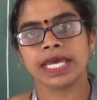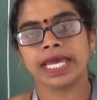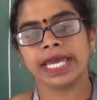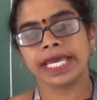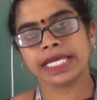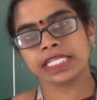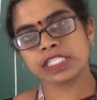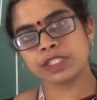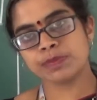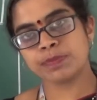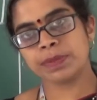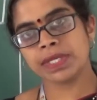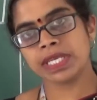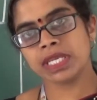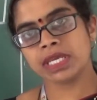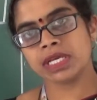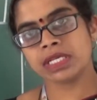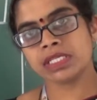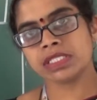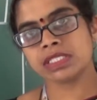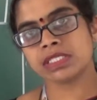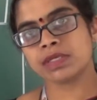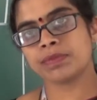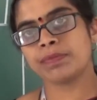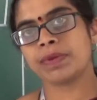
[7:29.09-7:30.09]

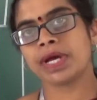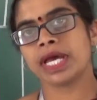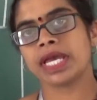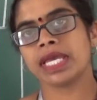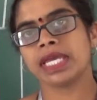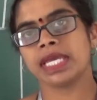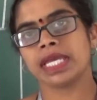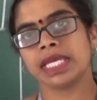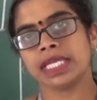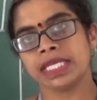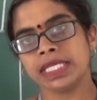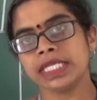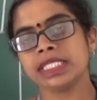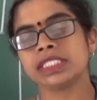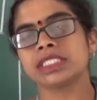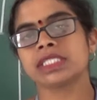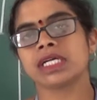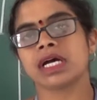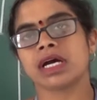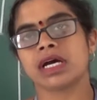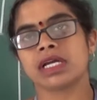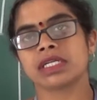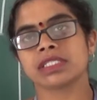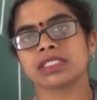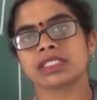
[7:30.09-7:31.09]
experienced by any
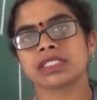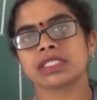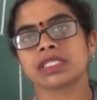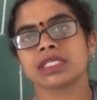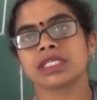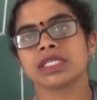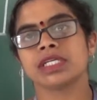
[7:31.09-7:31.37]
charge